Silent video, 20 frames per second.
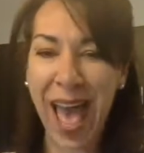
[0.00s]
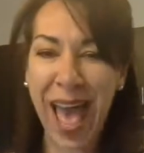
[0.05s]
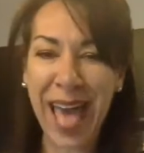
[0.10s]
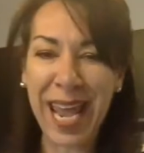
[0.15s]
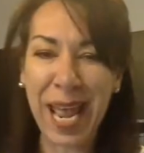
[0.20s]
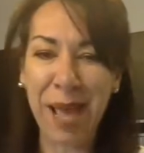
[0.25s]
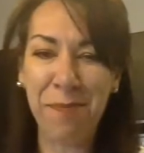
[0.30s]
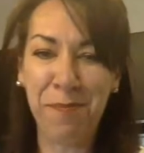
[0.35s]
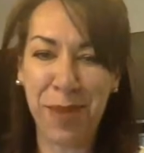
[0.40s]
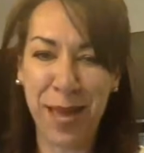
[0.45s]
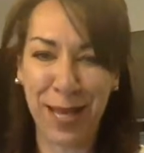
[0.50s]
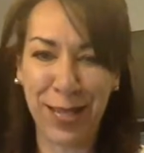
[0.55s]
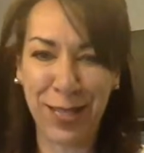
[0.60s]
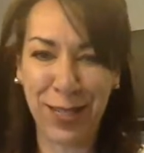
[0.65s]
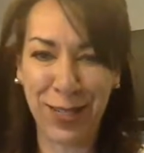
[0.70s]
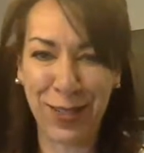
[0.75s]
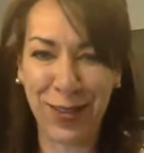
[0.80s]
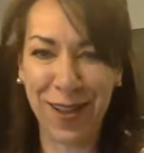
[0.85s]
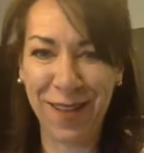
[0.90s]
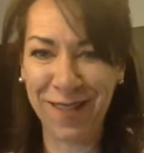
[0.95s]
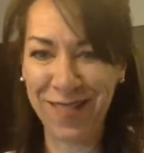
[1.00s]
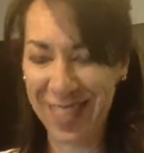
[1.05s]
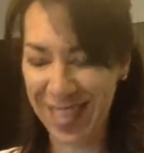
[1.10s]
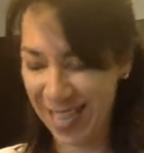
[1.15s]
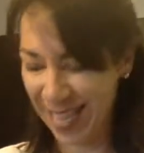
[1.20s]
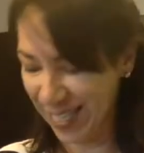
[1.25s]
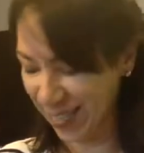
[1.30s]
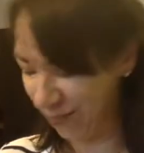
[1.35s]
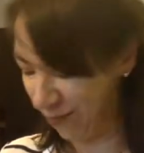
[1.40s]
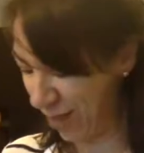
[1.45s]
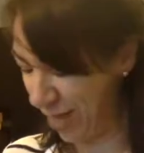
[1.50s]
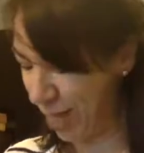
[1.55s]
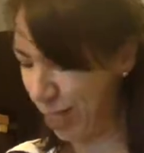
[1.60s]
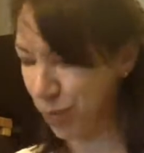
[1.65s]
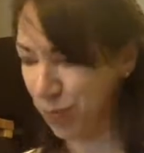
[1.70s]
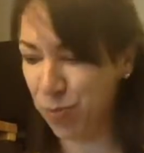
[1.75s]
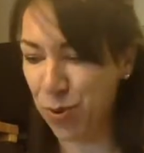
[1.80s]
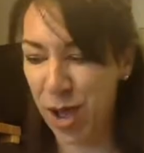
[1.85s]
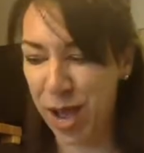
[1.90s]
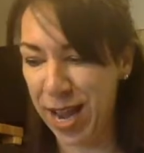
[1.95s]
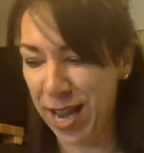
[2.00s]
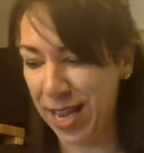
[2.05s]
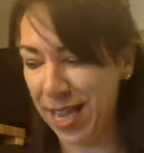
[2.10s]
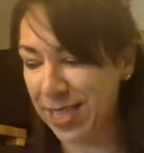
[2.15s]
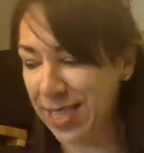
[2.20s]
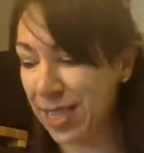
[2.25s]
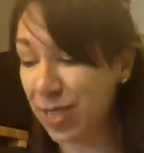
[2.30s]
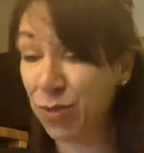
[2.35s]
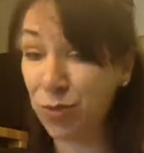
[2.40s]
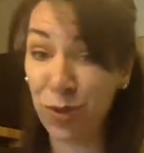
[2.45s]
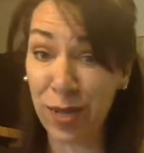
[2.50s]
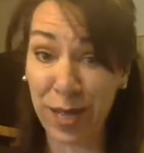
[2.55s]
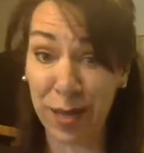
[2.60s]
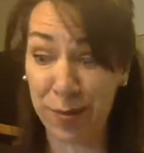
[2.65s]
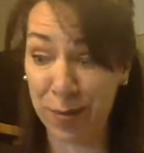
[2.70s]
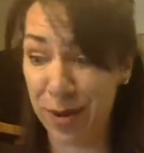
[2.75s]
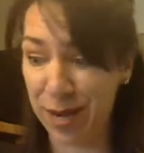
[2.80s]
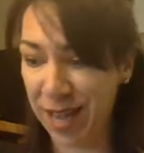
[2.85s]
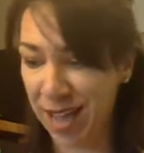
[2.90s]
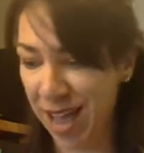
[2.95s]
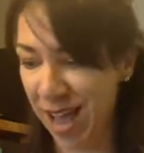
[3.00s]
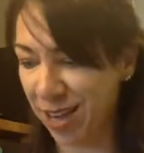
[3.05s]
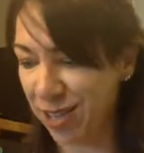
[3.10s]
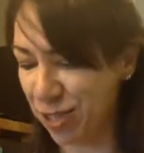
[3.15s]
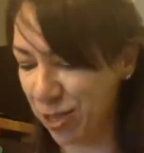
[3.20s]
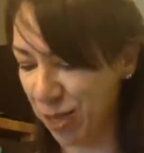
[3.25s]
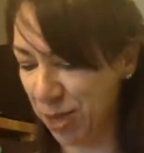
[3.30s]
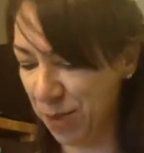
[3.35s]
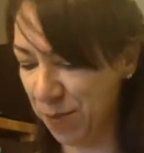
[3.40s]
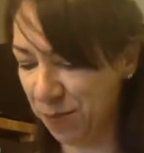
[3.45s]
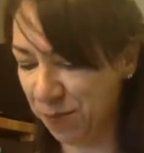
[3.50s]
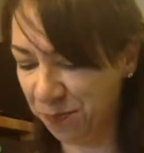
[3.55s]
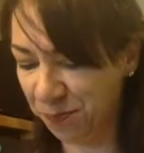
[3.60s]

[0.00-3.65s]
add a picture of this finished product because it's really pretty, actually.